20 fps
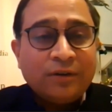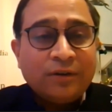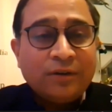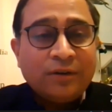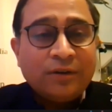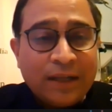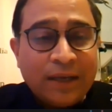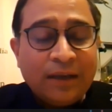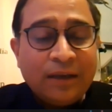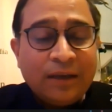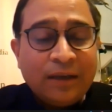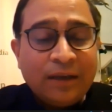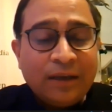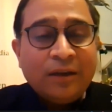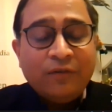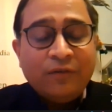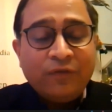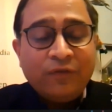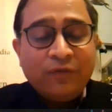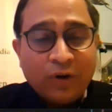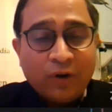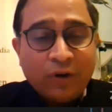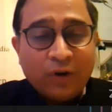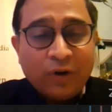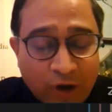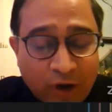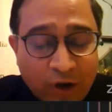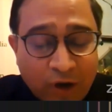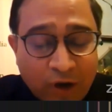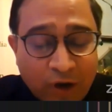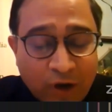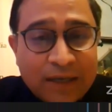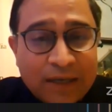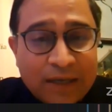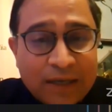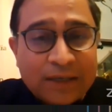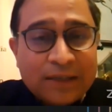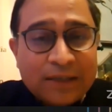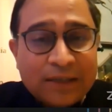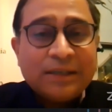Reddy, for
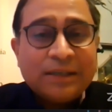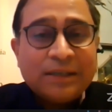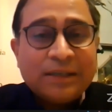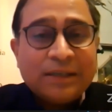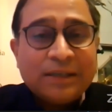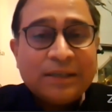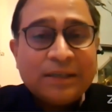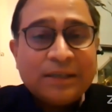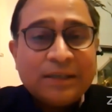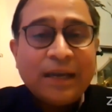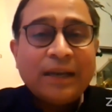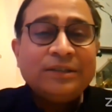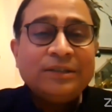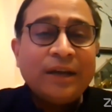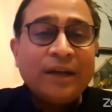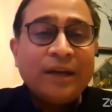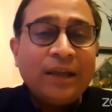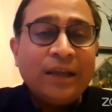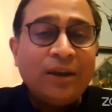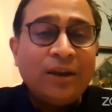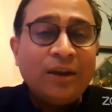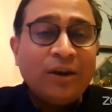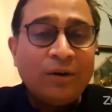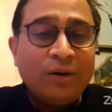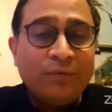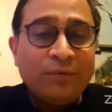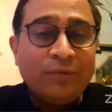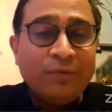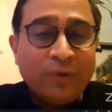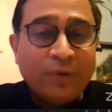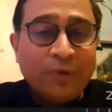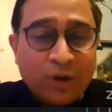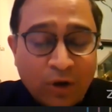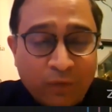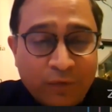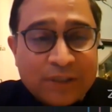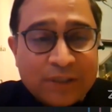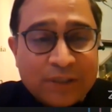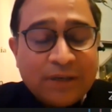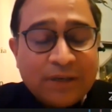joining us and sharing your
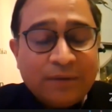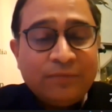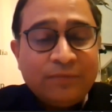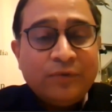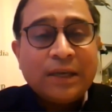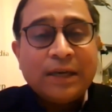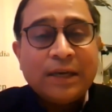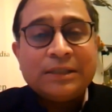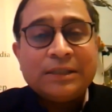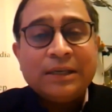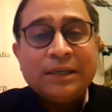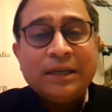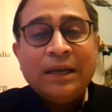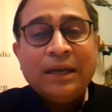wisdom with us.